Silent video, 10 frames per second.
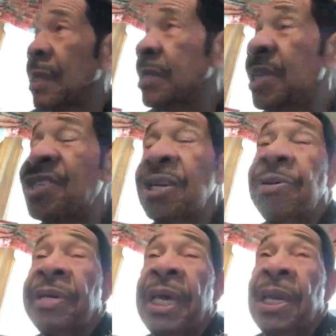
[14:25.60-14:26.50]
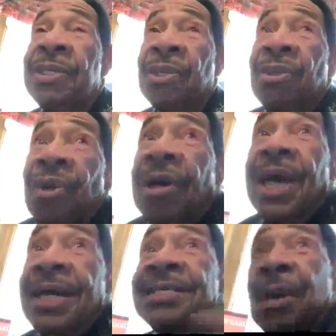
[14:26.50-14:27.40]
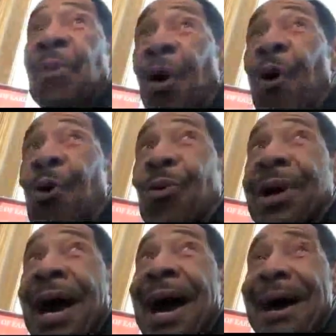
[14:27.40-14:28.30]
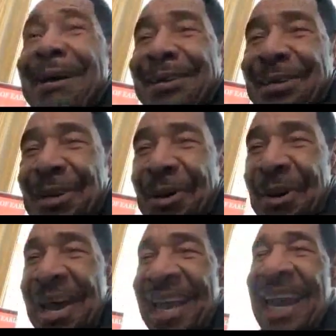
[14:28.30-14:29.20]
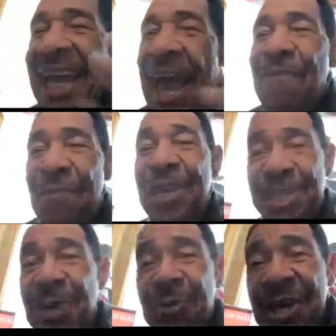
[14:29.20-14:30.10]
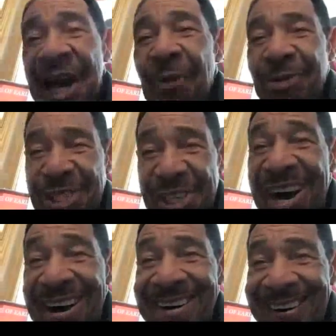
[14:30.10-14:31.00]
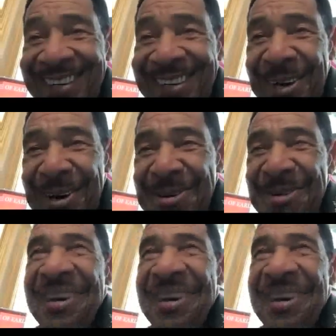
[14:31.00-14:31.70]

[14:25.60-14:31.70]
deteriorated to look like some old guy, you know, like I visioned when I was young, you know.